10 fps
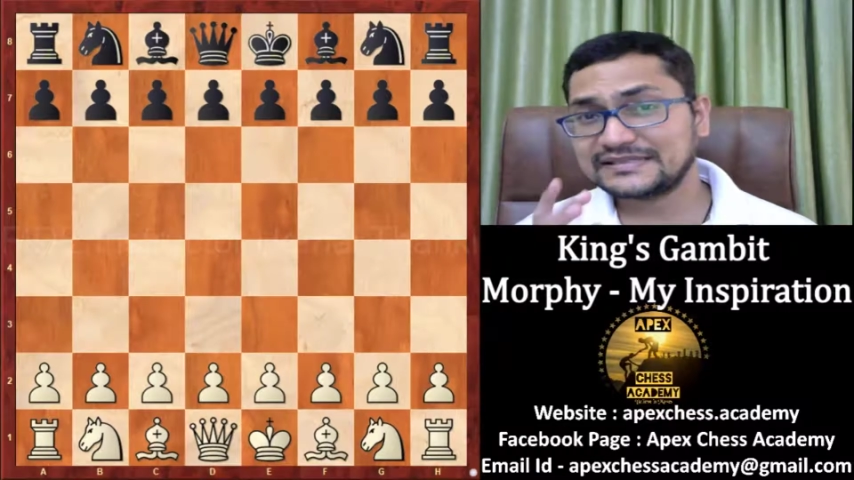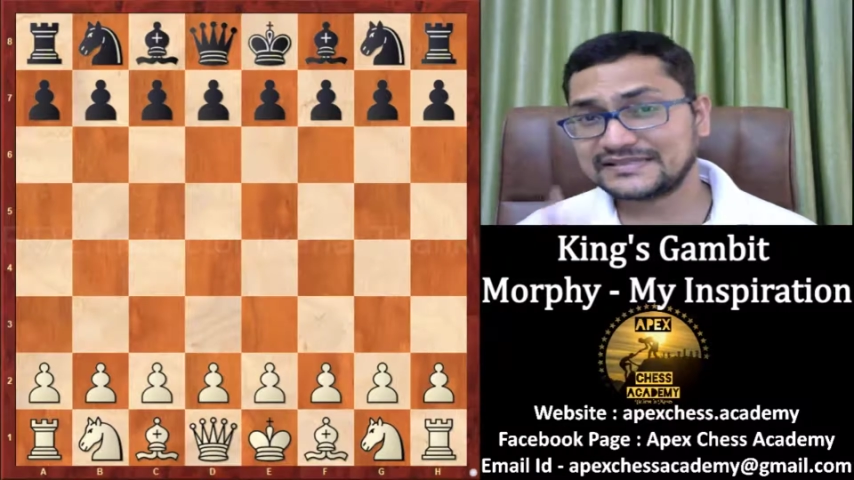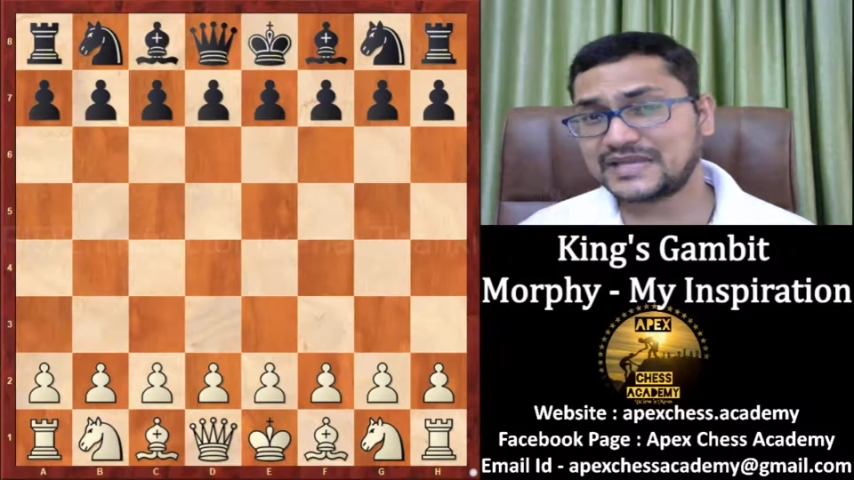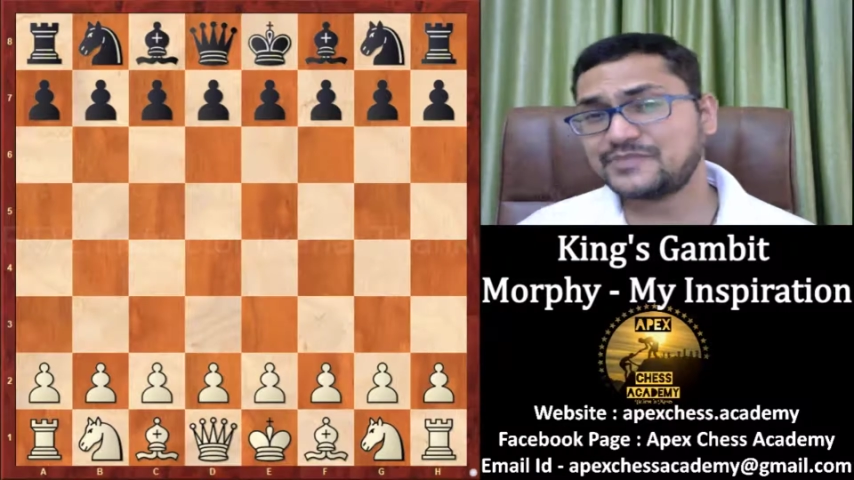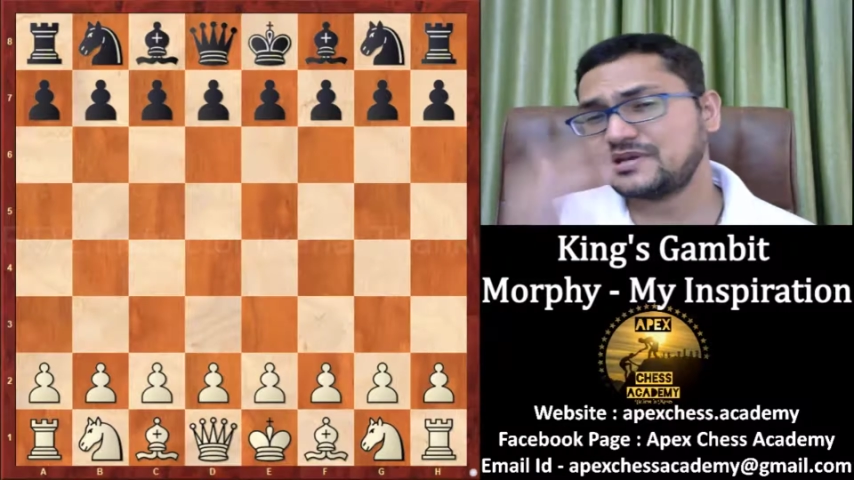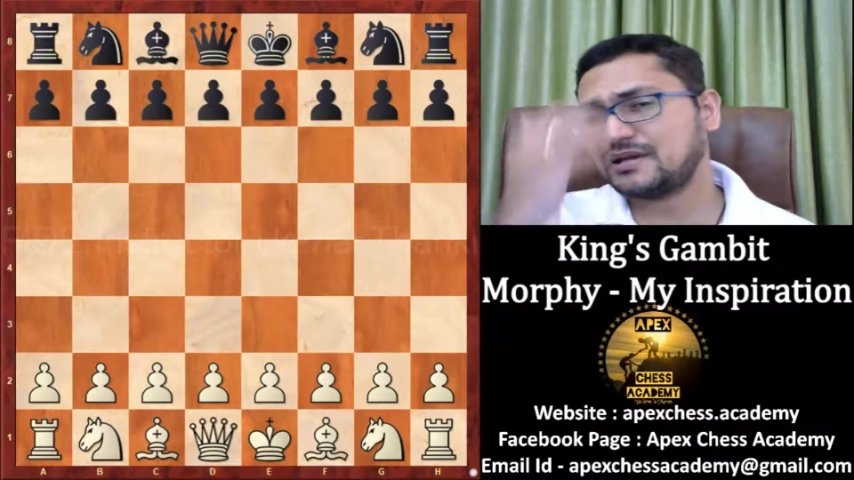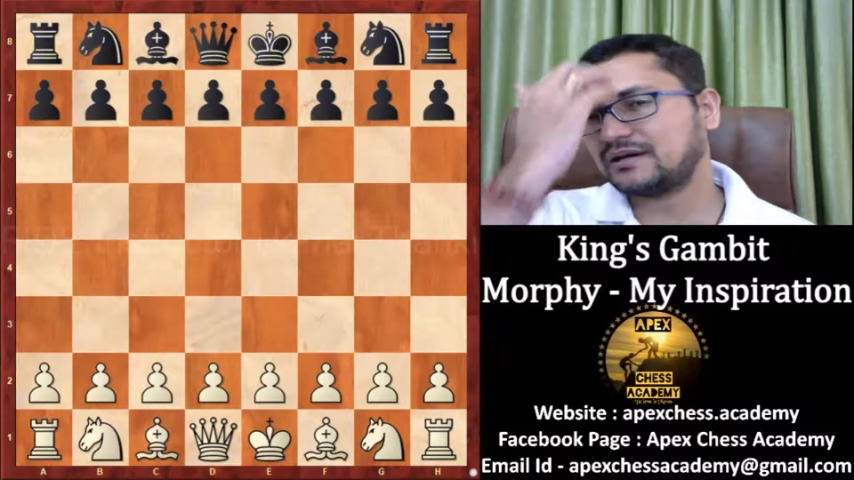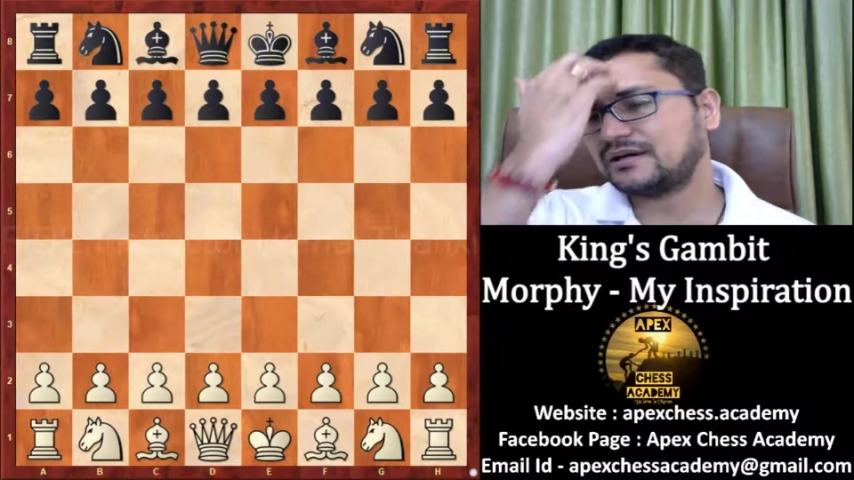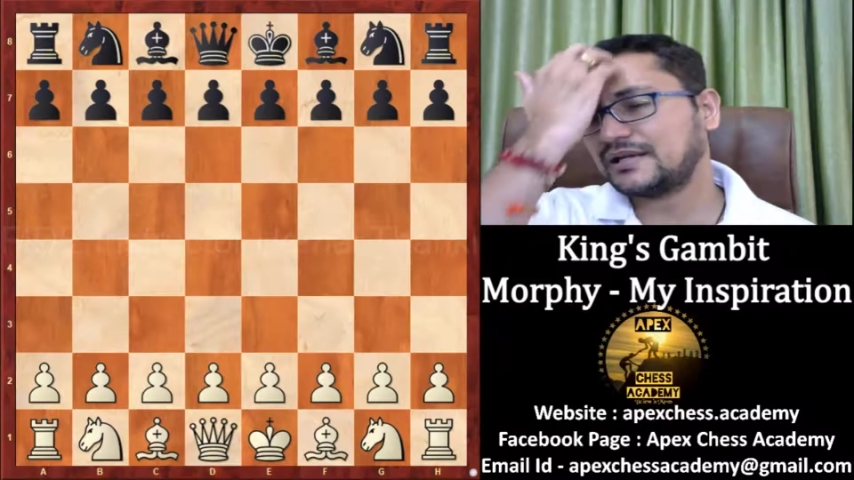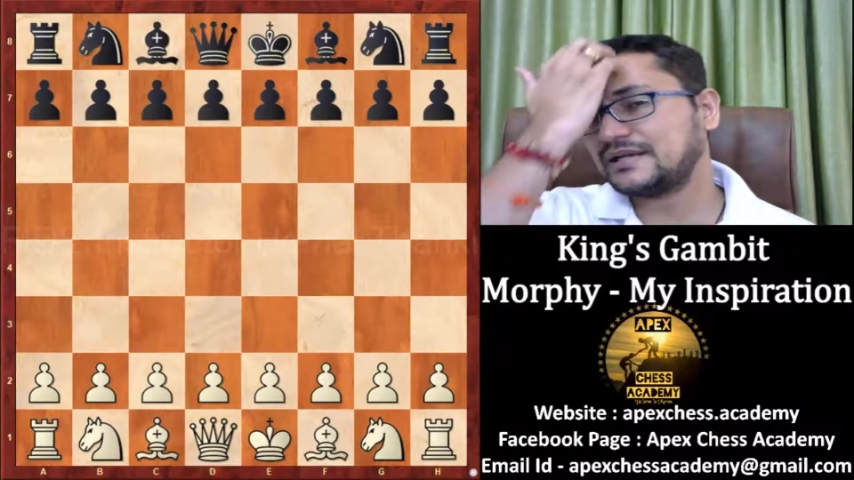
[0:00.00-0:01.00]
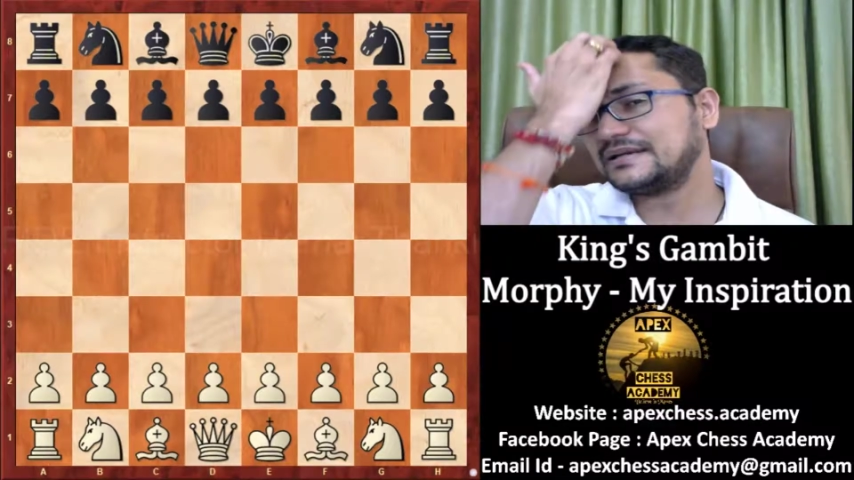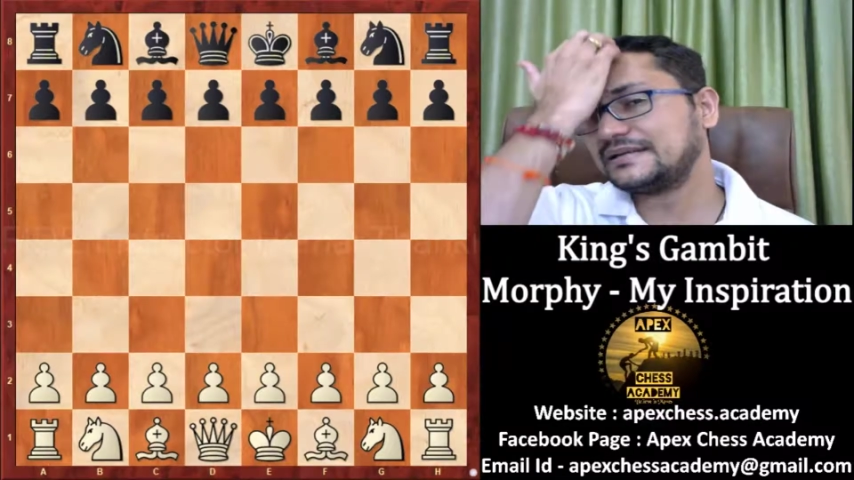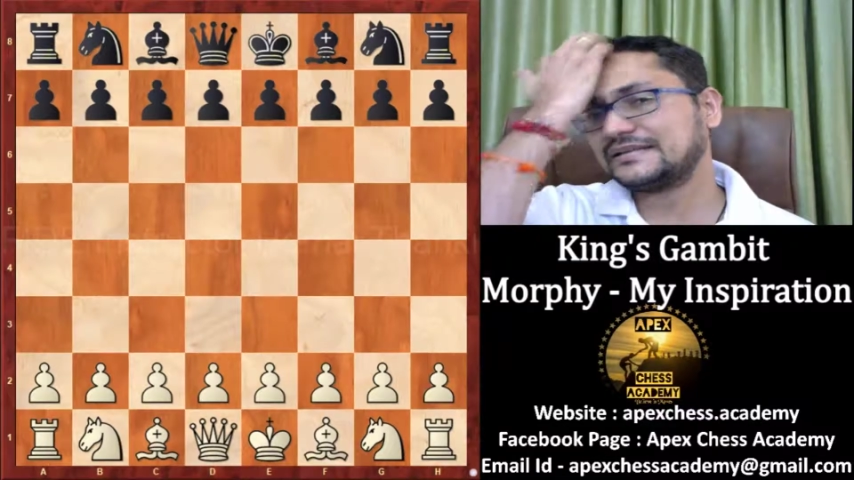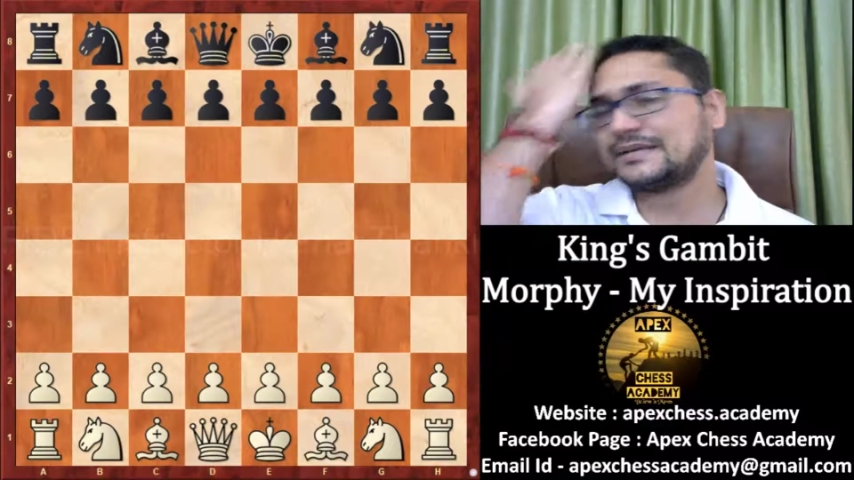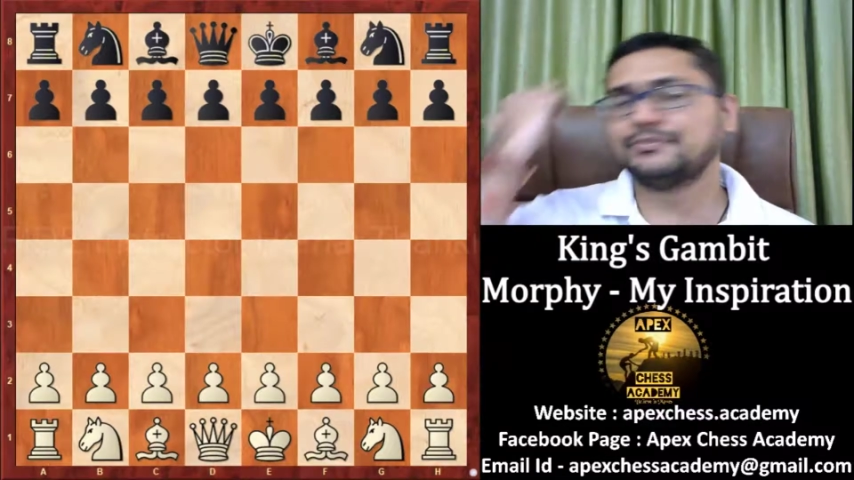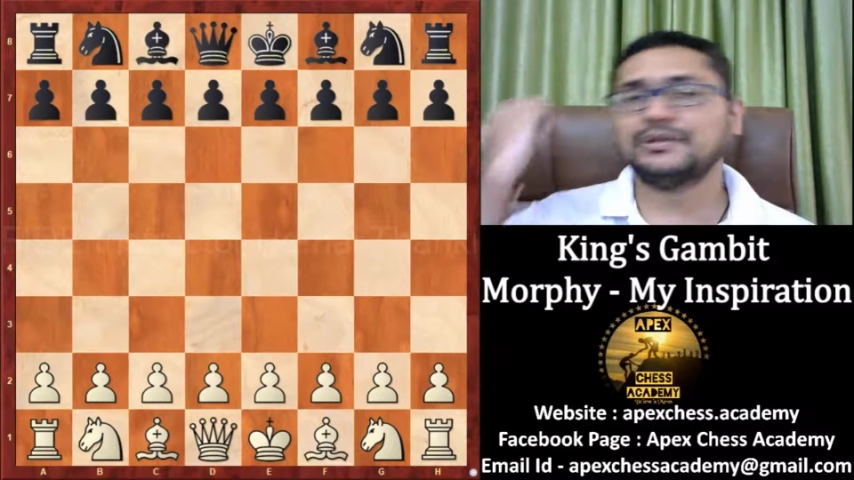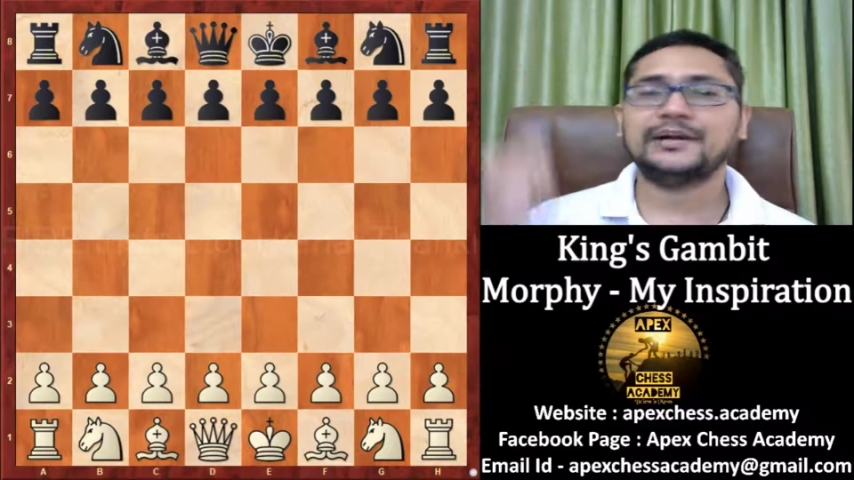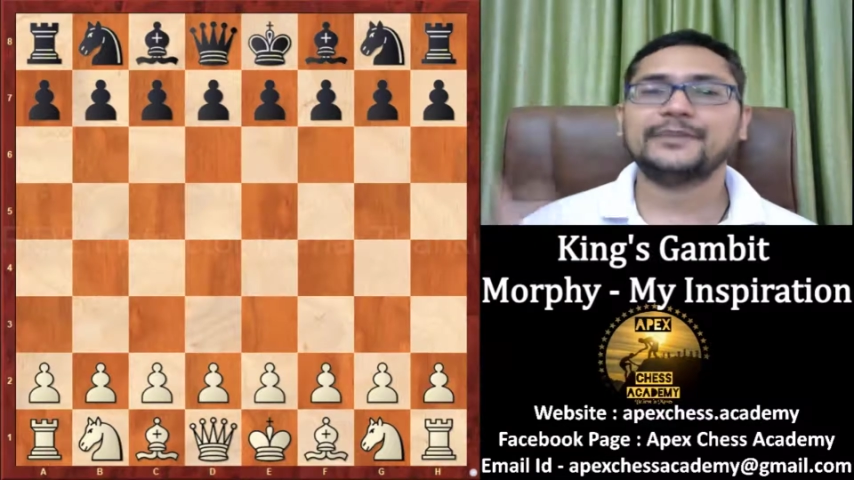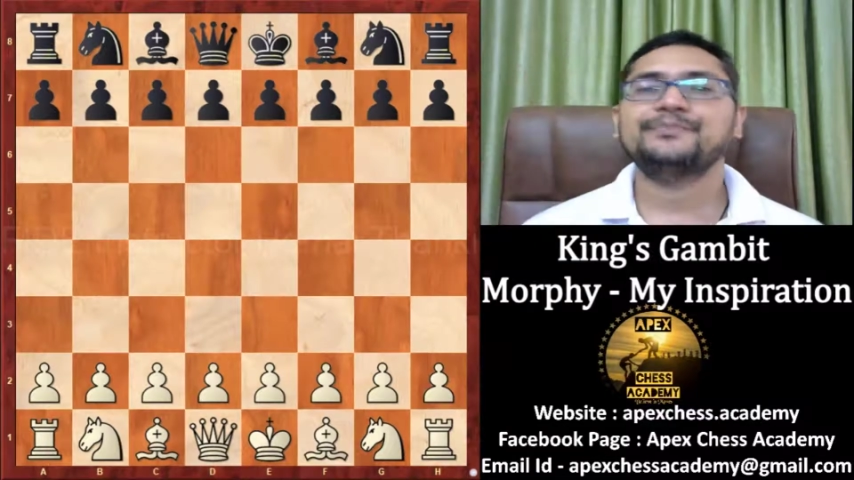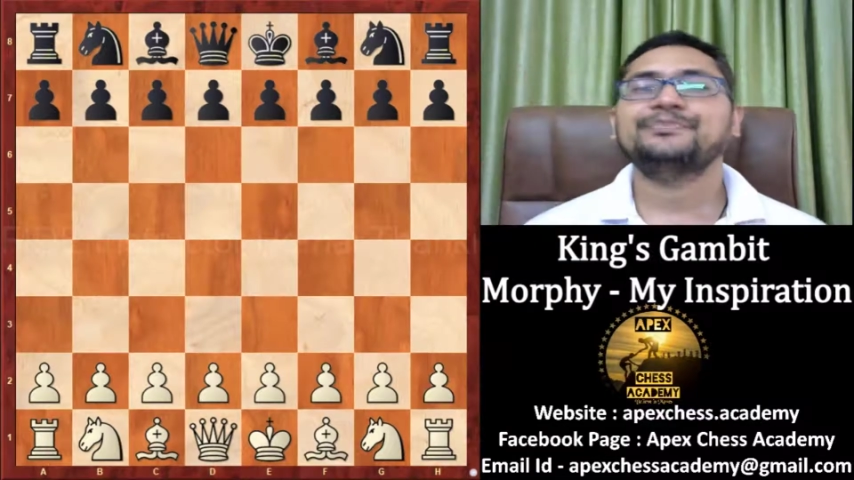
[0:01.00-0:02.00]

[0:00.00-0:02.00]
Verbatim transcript: same year, in December,